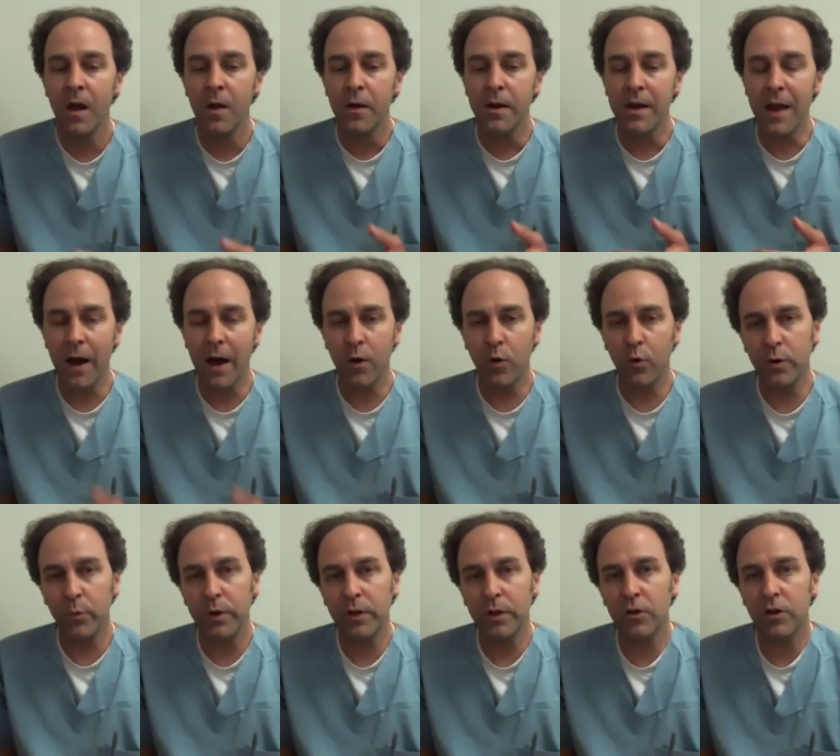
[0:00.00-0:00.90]
Not only are
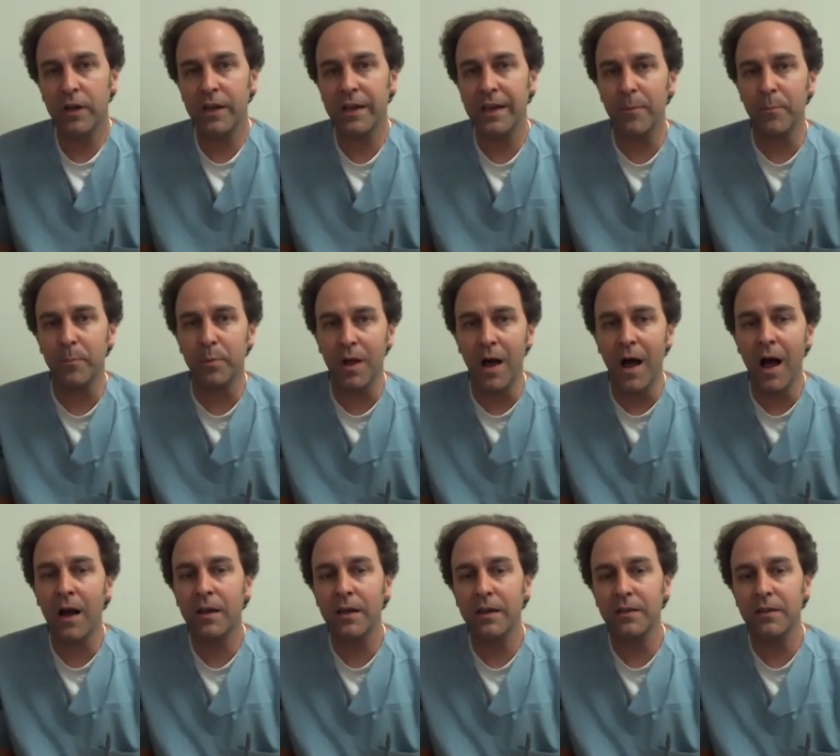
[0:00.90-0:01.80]
we looking at
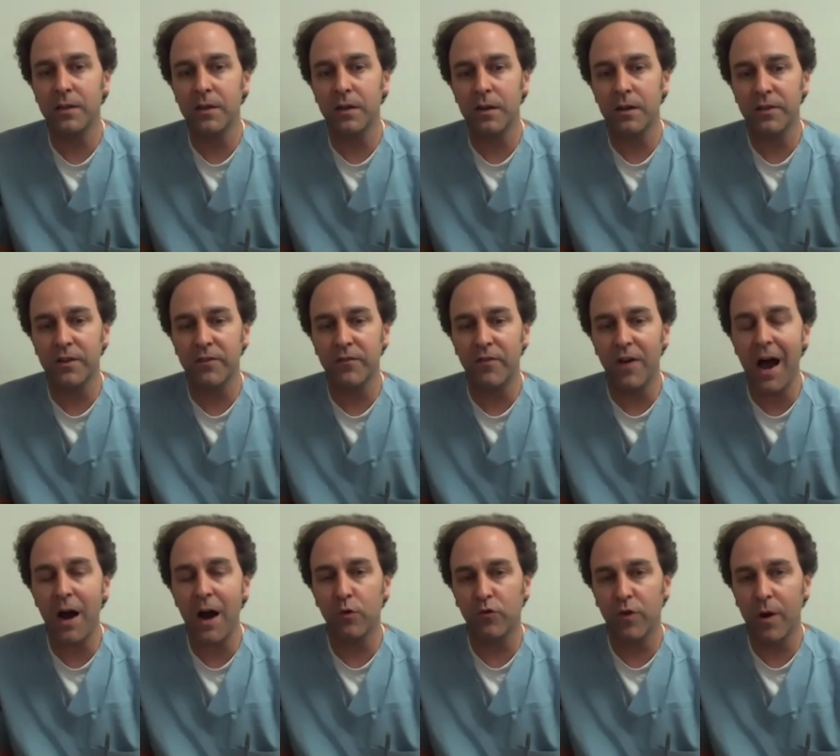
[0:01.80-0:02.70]
blocking the, the
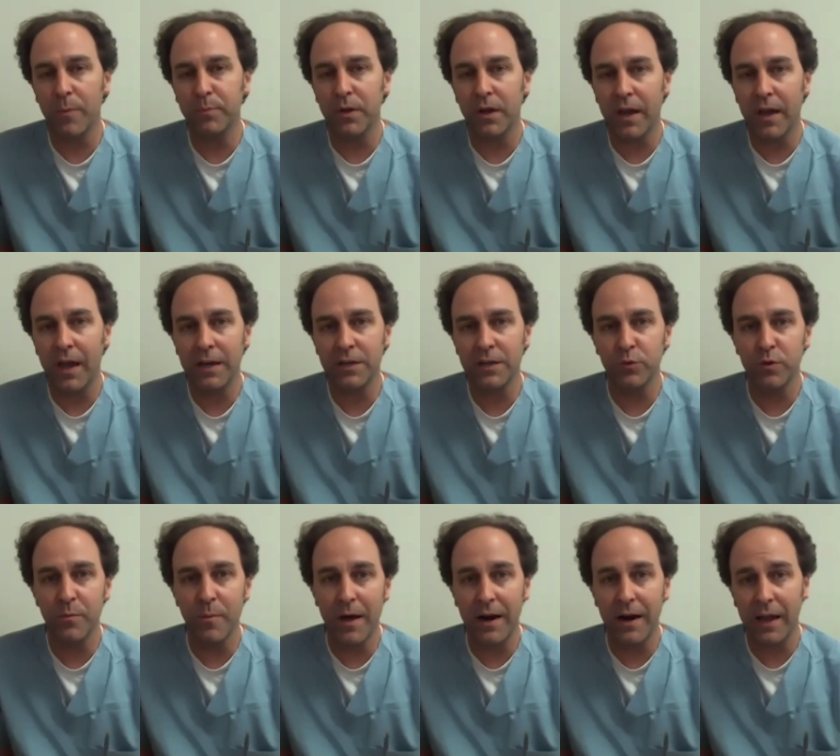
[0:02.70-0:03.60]
viral replication
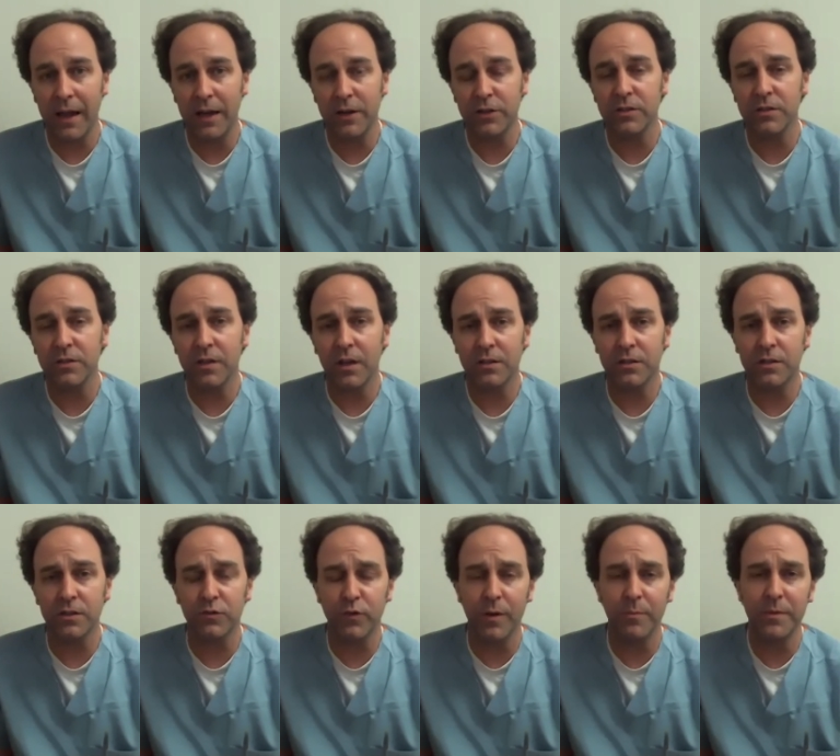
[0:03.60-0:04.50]
with medications such
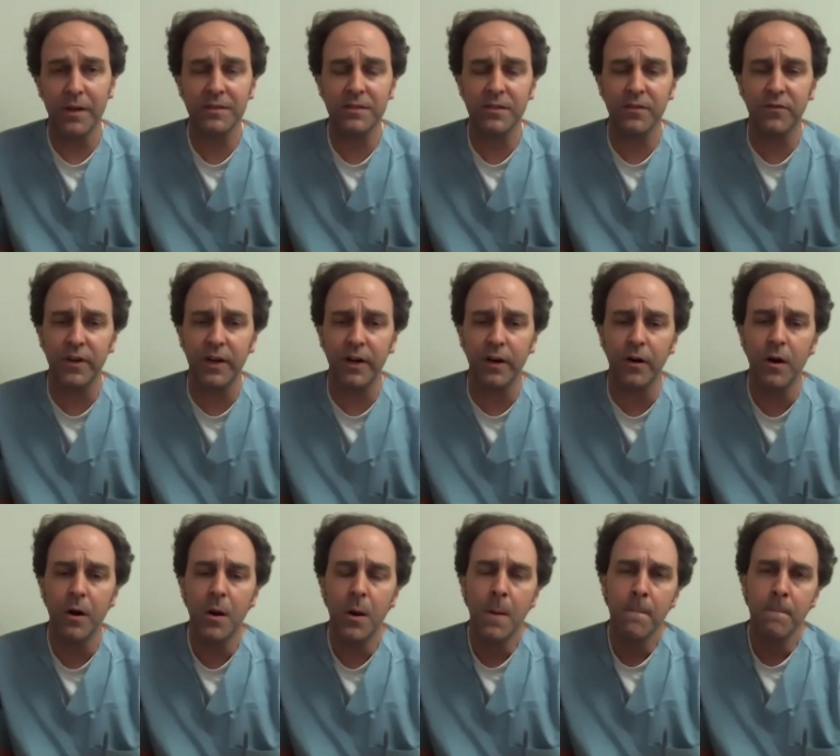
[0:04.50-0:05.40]
as remdesivir,
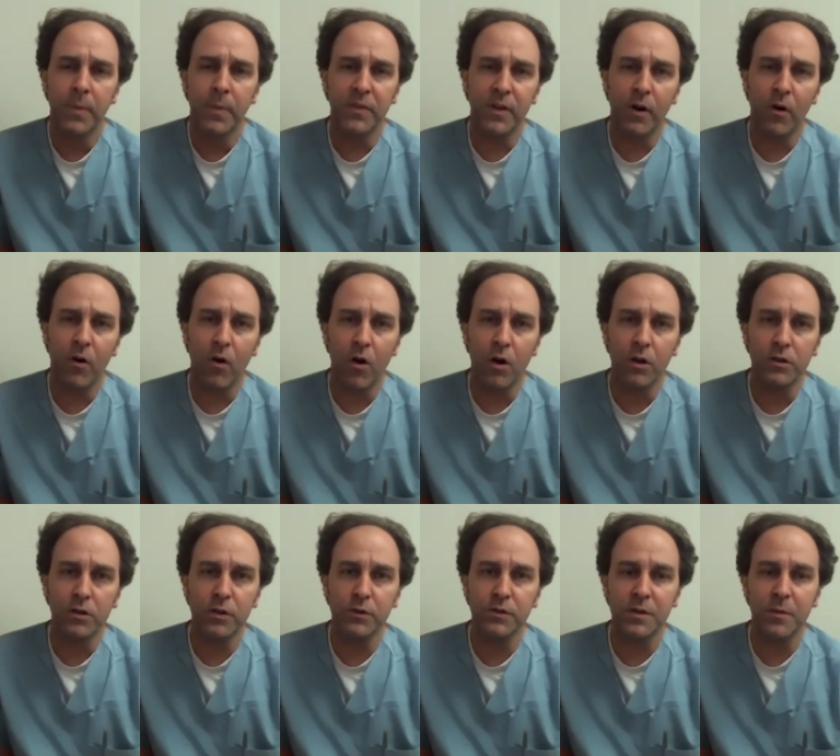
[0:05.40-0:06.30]
but there are
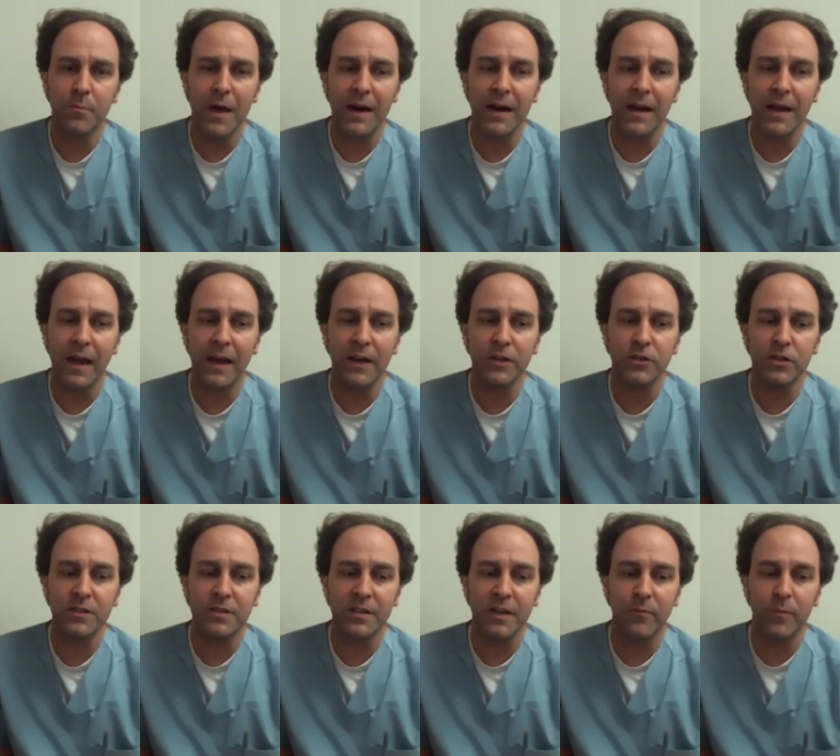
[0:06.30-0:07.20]
also some
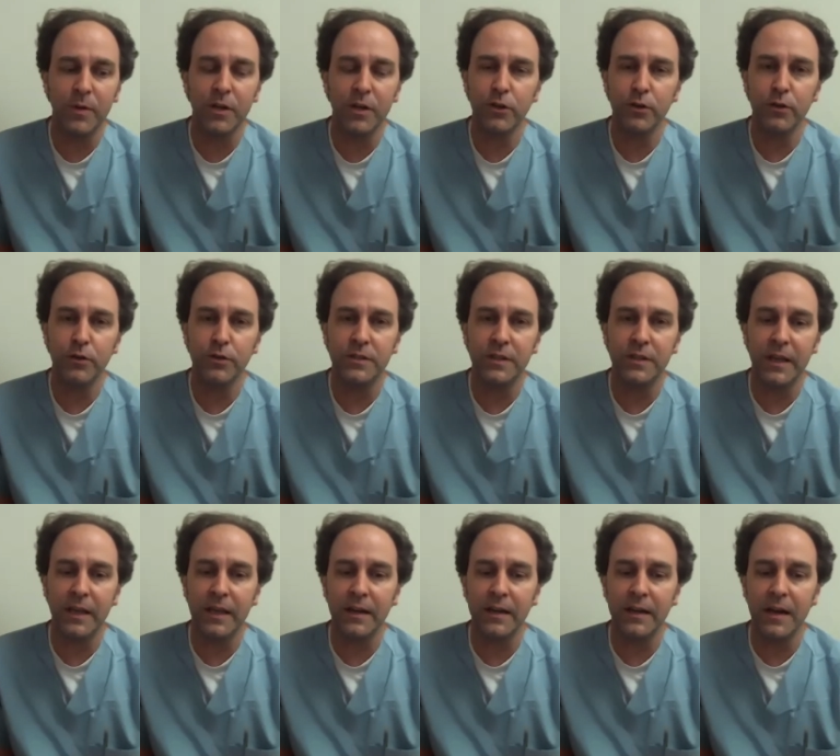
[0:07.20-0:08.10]
medications that have been used
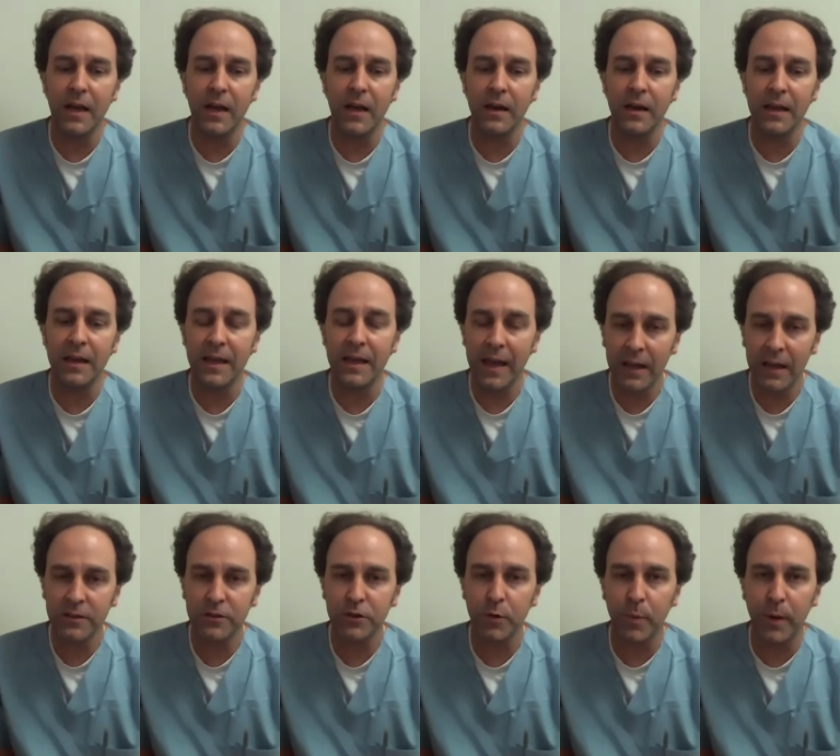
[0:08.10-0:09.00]
in, in
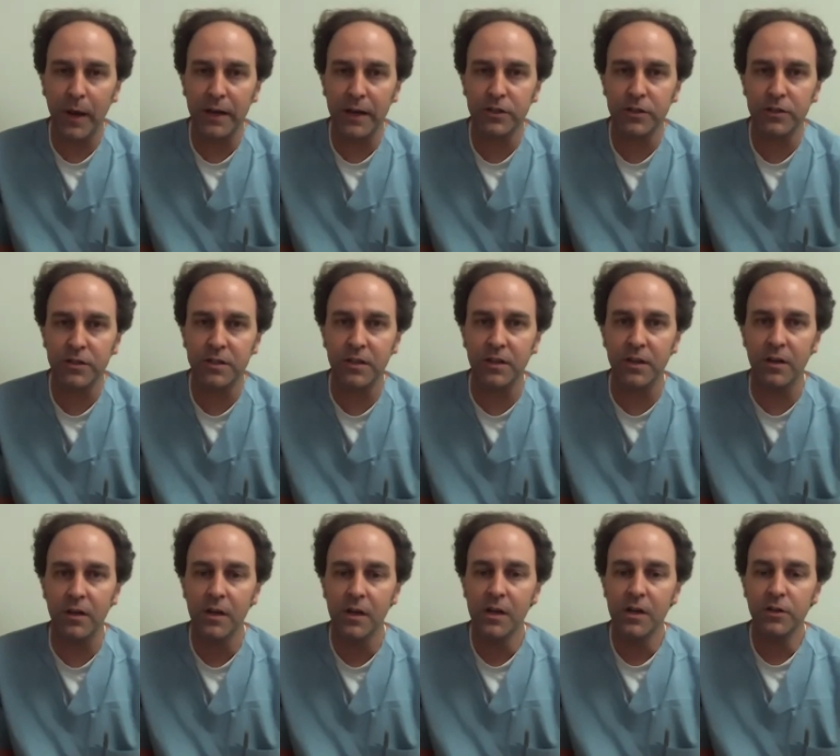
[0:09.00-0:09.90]
cancer patients to,
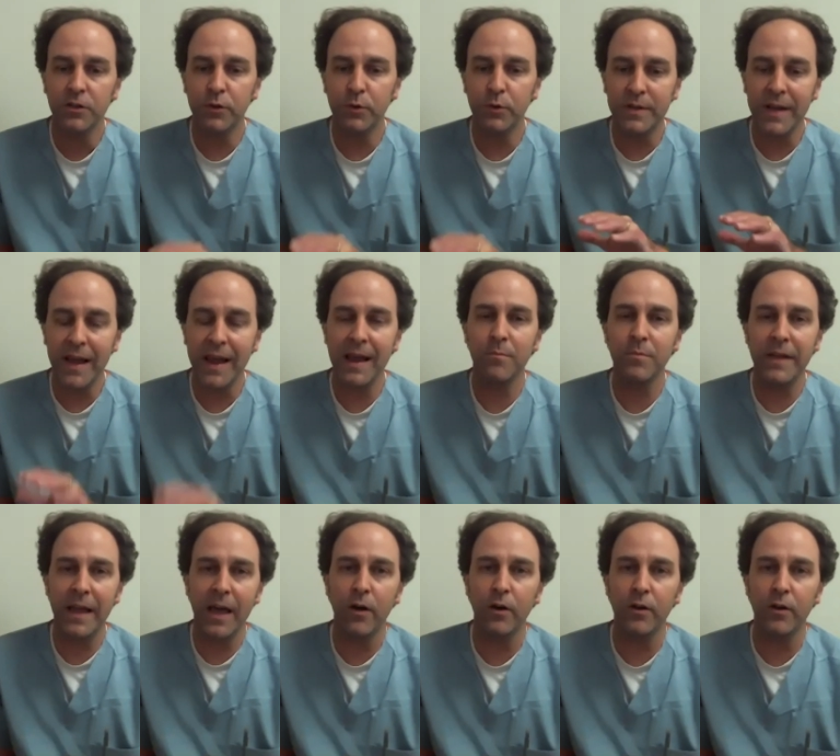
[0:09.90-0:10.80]
to tamp
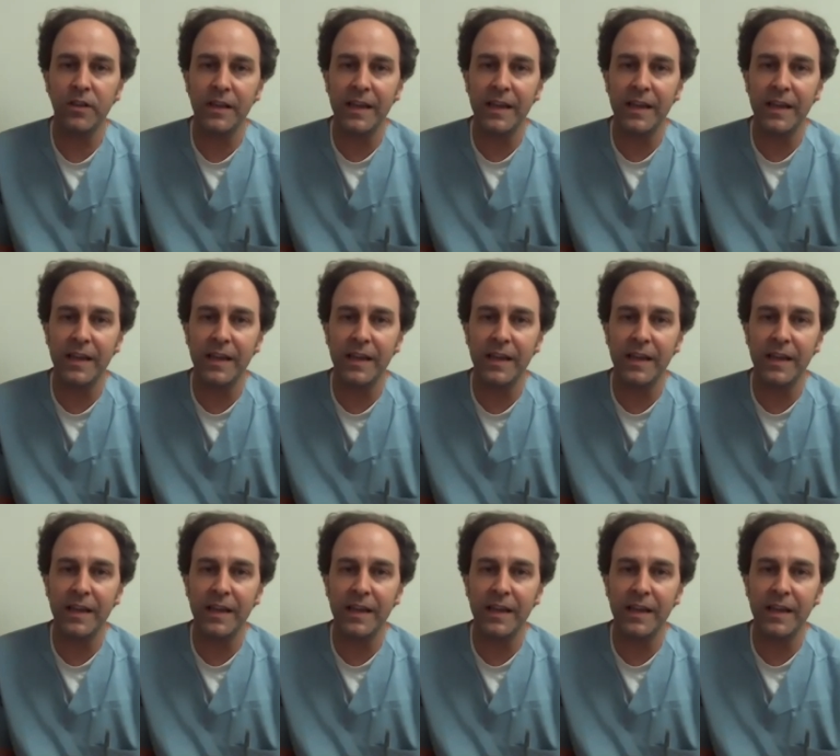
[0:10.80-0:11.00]
down the